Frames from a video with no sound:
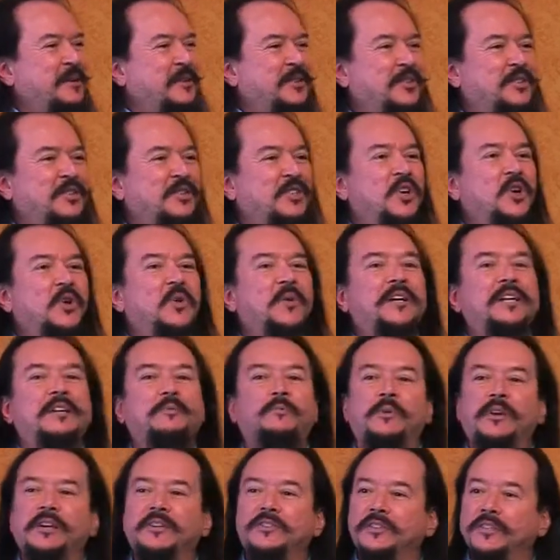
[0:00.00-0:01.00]
So it
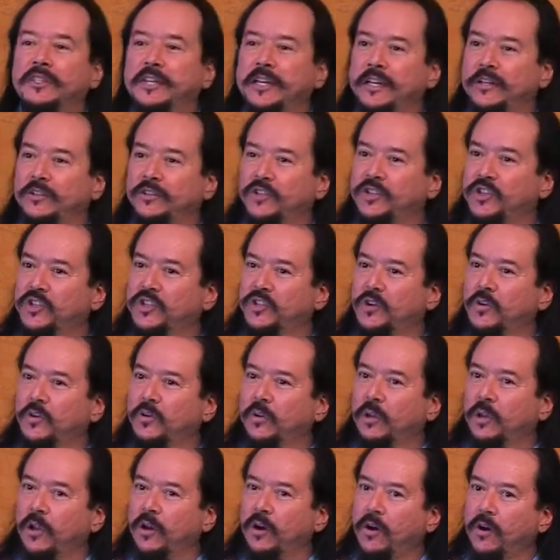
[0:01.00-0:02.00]
resonates so
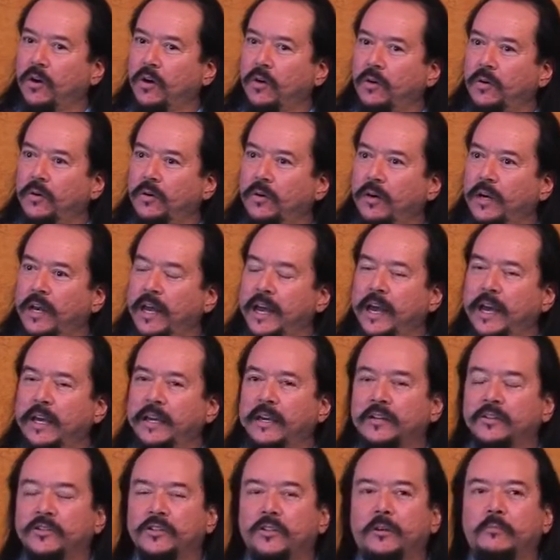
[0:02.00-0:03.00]
low, and
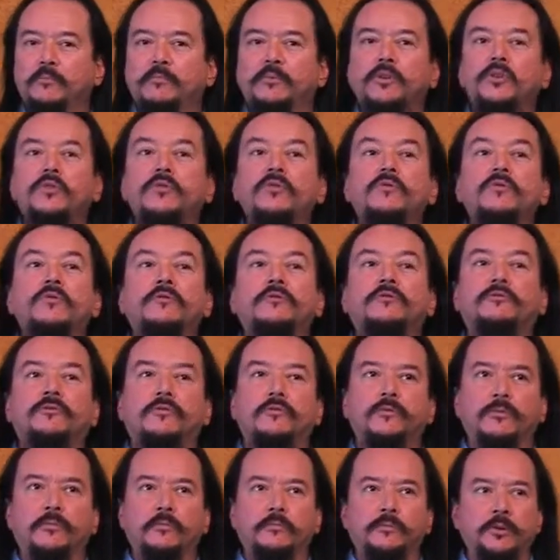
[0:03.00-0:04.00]
it's a
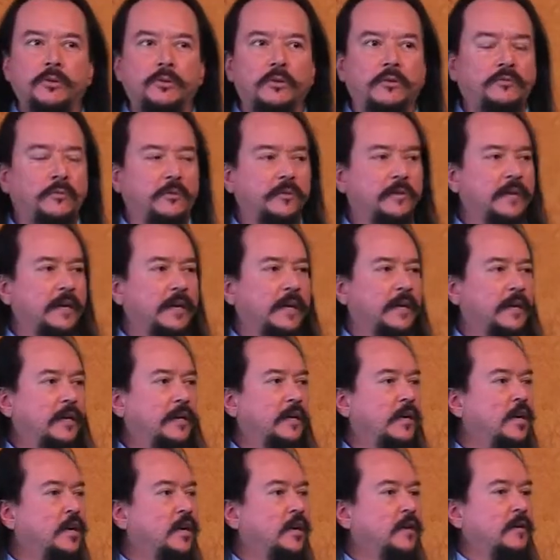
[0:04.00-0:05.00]
beautiful, beautiful thing.
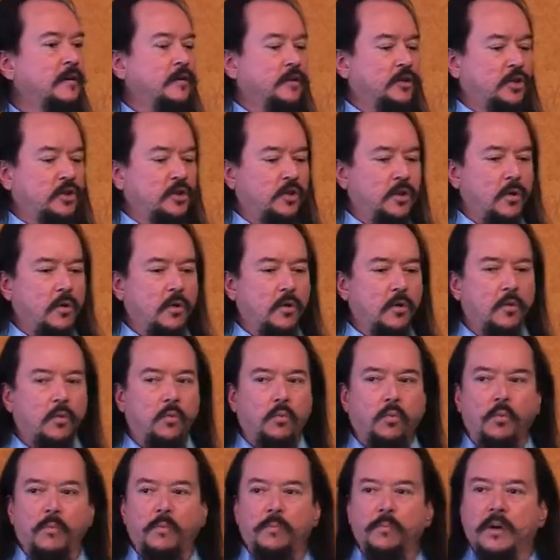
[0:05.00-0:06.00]

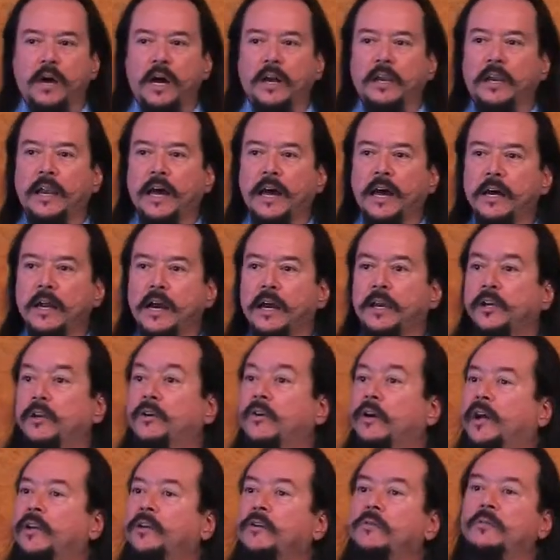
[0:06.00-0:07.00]
So
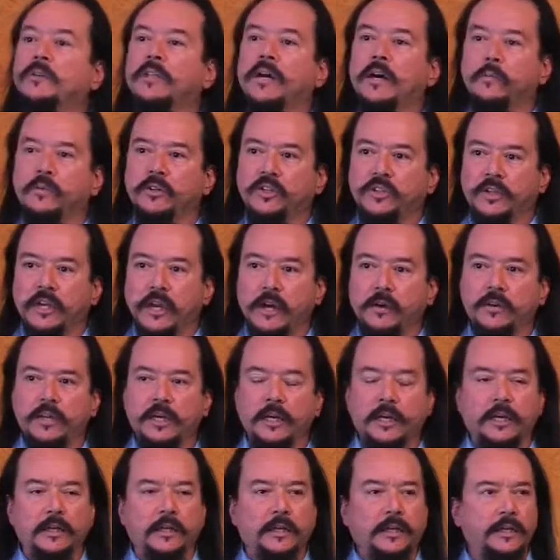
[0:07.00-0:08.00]
I do a lot with sound
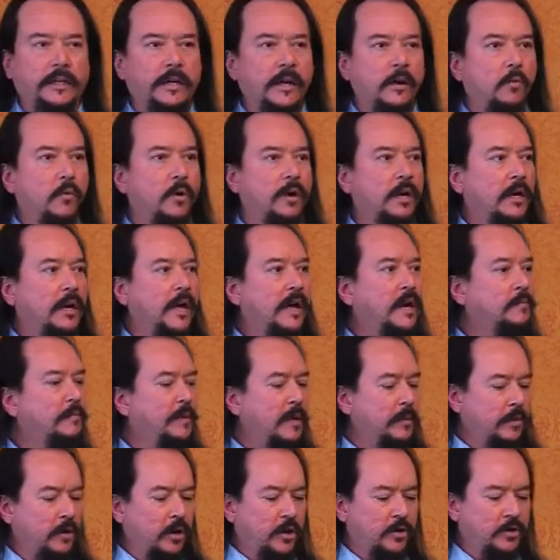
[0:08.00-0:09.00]
healing, and what a lot of
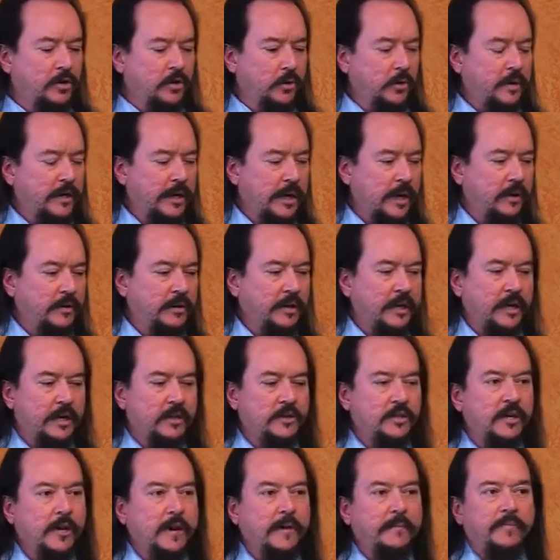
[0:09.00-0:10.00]
people are doing
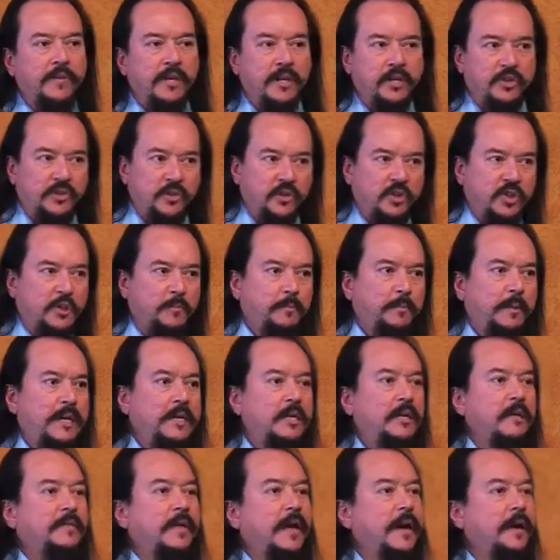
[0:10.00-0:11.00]
nowadays is they're
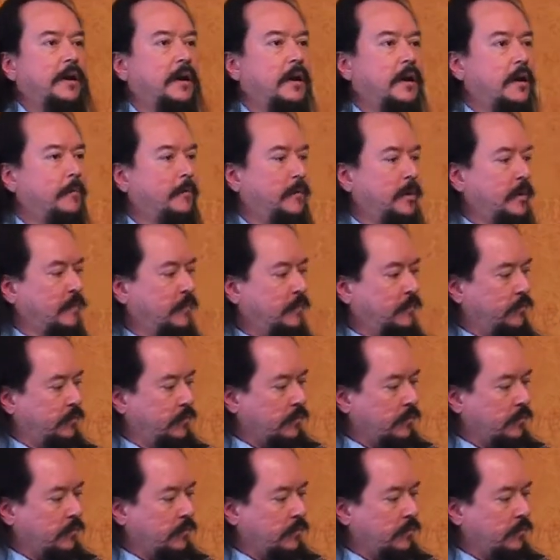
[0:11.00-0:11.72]
speeding that up,